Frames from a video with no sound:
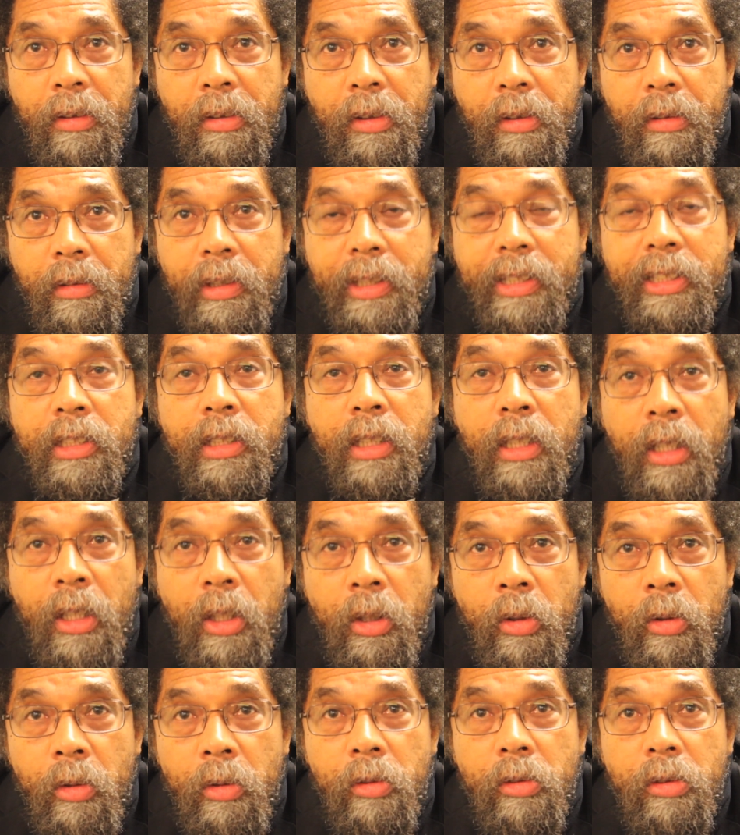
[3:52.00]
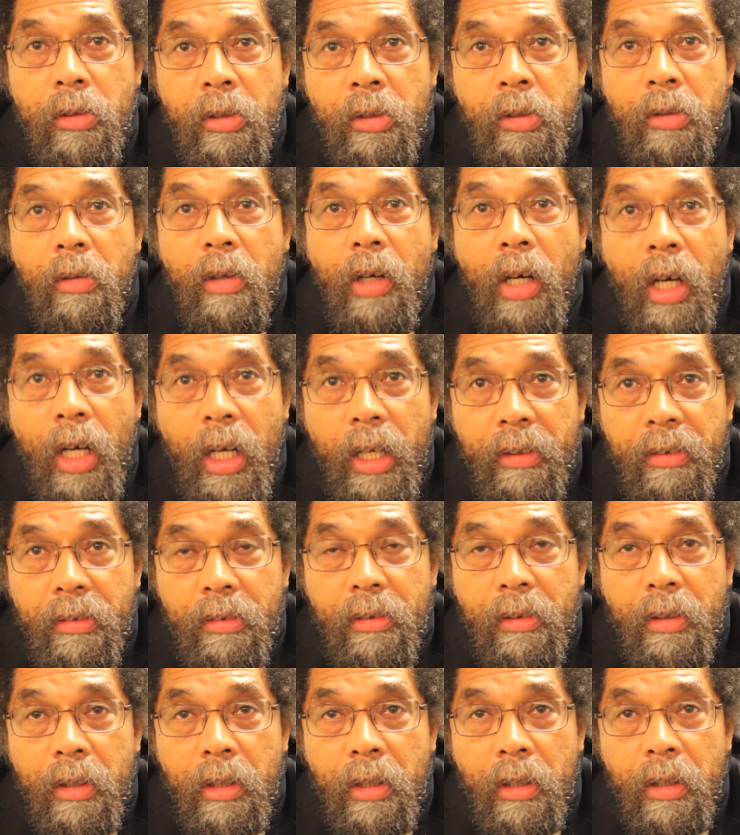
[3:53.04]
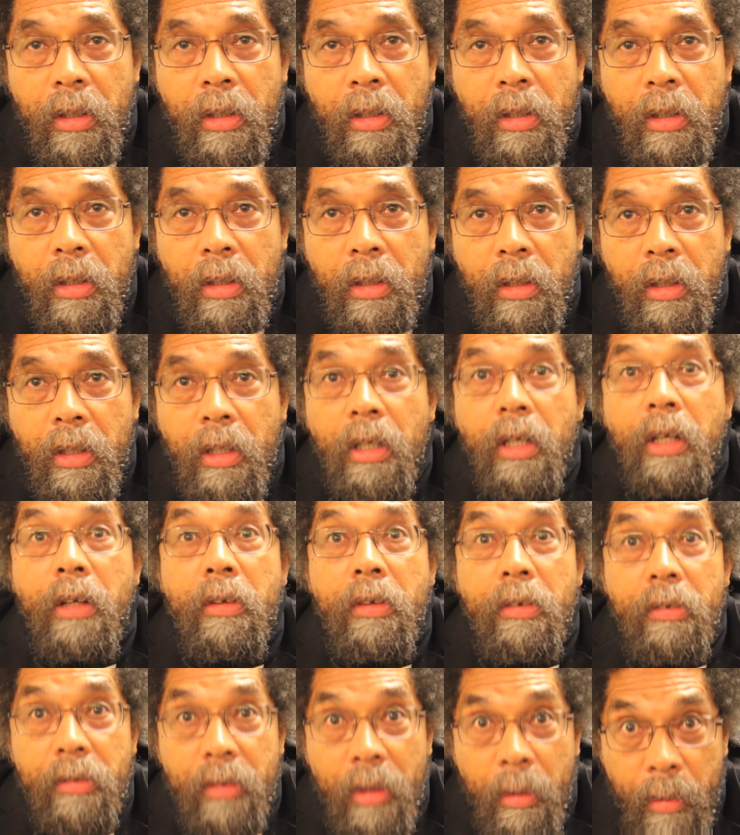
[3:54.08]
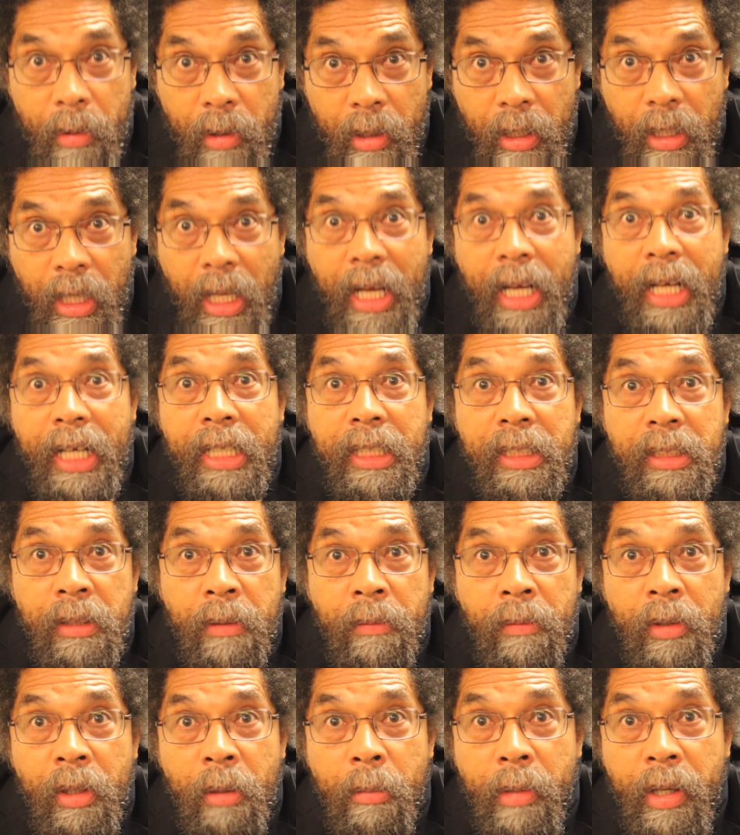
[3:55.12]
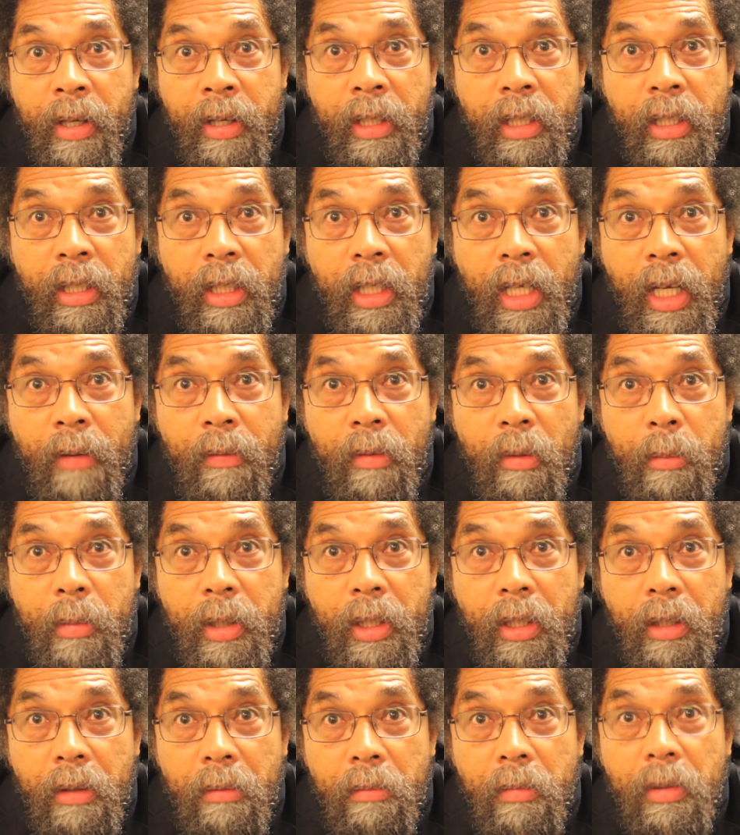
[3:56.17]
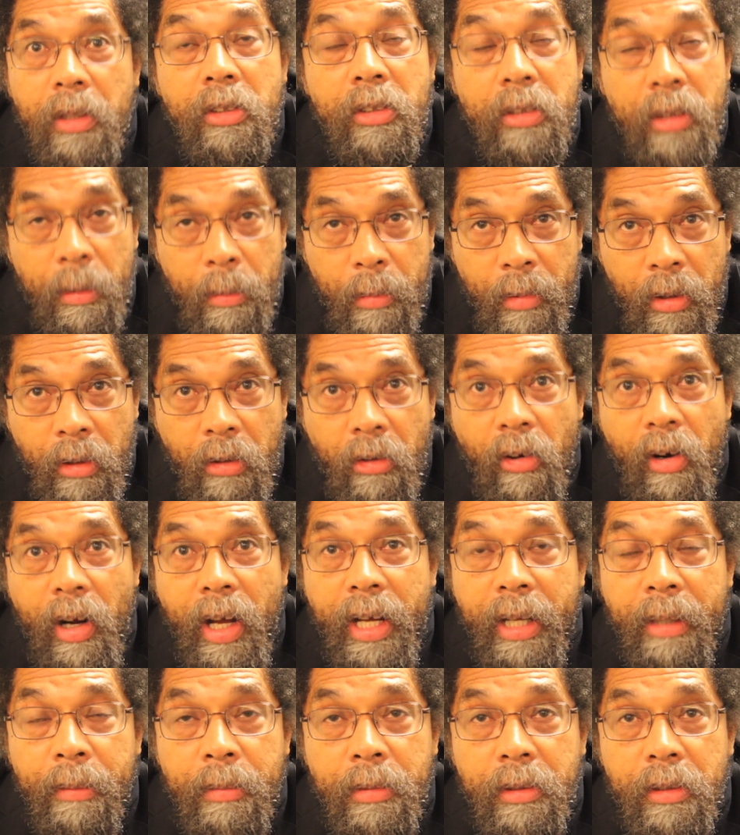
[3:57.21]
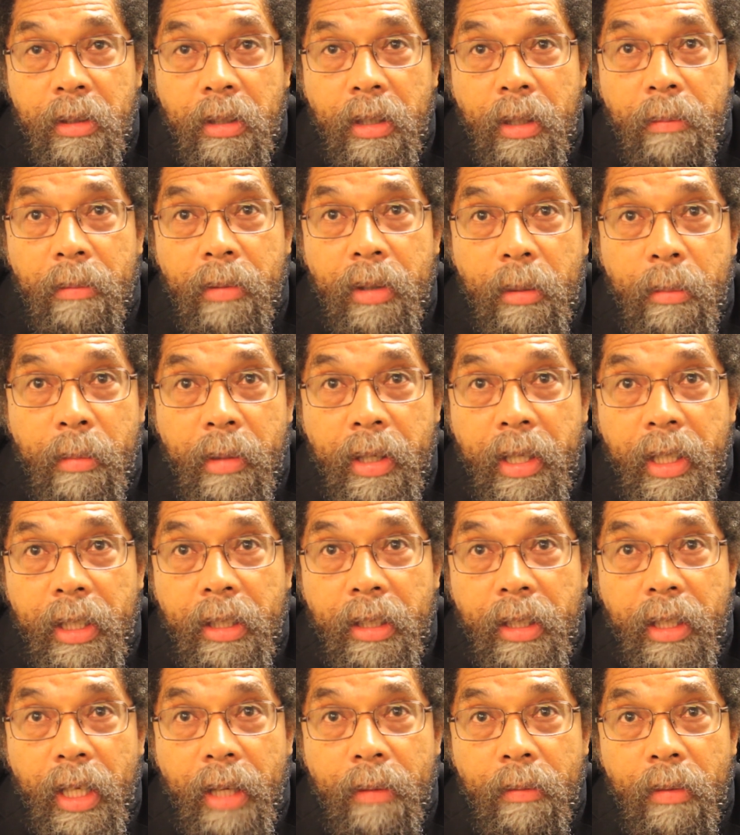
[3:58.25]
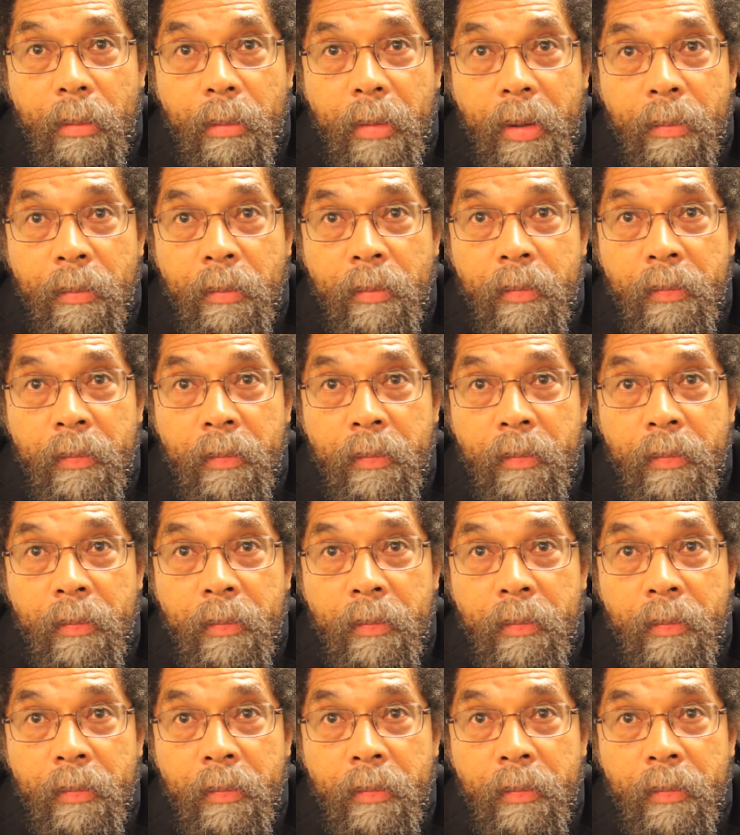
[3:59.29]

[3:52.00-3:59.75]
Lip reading: to disclose to us some of the lies of the American government and some of the crimes of the American government.